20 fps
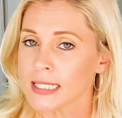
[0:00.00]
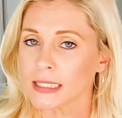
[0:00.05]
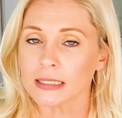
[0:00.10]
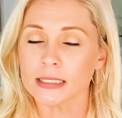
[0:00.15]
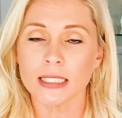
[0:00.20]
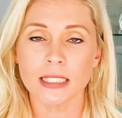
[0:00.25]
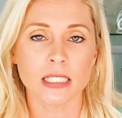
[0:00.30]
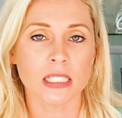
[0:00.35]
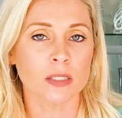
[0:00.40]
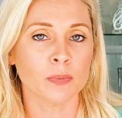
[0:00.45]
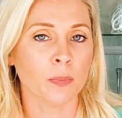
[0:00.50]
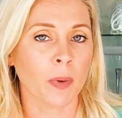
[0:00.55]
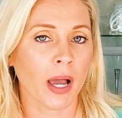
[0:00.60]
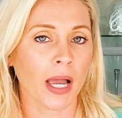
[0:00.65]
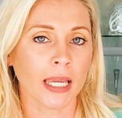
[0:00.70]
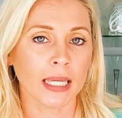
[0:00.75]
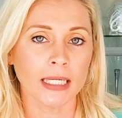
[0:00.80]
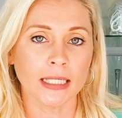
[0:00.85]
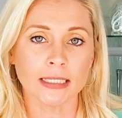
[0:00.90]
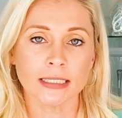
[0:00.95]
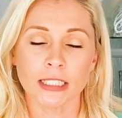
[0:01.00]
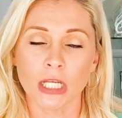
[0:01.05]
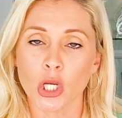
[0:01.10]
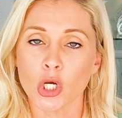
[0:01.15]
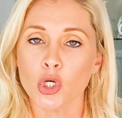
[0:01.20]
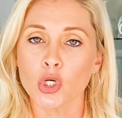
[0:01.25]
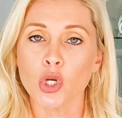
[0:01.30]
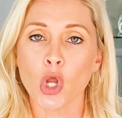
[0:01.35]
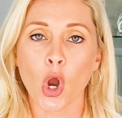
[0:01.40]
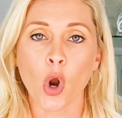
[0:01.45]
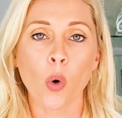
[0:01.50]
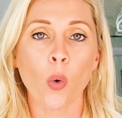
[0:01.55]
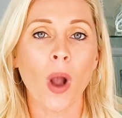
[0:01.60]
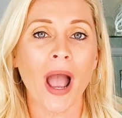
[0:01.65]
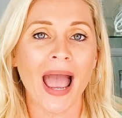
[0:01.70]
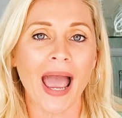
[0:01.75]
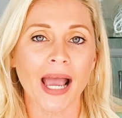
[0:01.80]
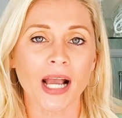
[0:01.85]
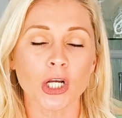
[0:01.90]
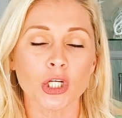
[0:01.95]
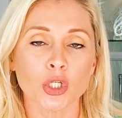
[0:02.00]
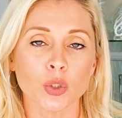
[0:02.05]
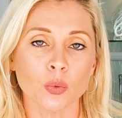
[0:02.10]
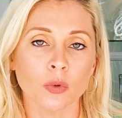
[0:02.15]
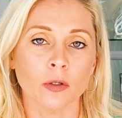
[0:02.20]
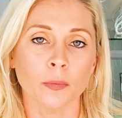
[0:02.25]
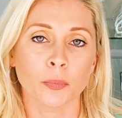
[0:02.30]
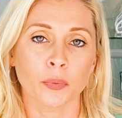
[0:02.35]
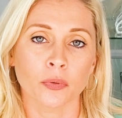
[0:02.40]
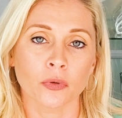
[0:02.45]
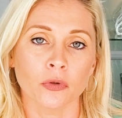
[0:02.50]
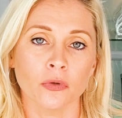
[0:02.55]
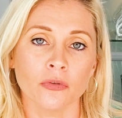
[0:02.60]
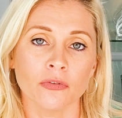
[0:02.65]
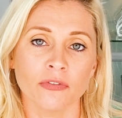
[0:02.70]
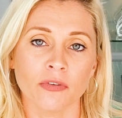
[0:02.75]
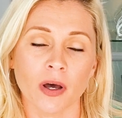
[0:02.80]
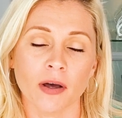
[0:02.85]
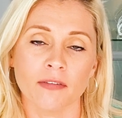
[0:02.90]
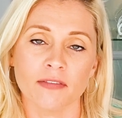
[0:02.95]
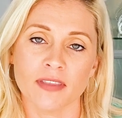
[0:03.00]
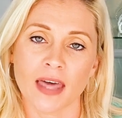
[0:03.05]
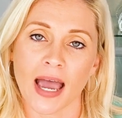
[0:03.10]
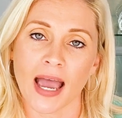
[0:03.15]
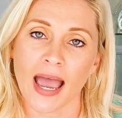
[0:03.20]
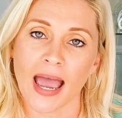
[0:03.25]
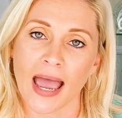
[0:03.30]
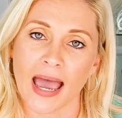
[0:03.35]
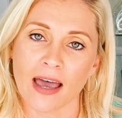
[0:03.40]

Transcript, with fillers: despite no actual proof of that